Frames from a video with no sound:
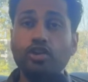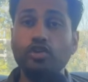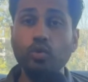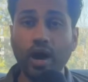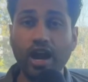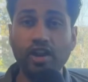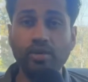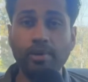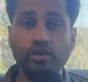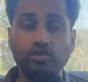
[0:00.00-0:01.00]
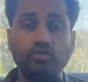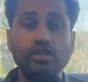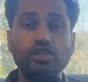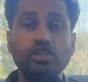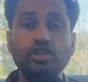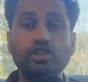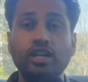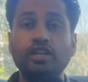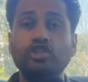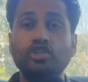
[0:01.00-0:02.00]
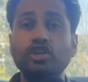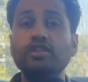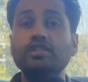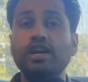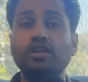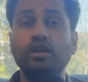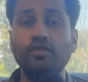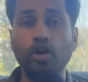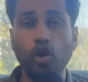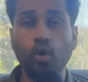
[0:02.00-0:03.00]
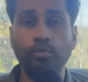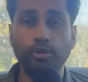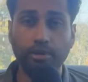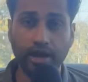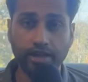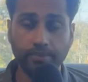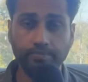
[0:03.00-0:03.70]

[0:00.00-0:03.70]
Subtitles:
You hire them out to research and ensure the title of the home you're buying.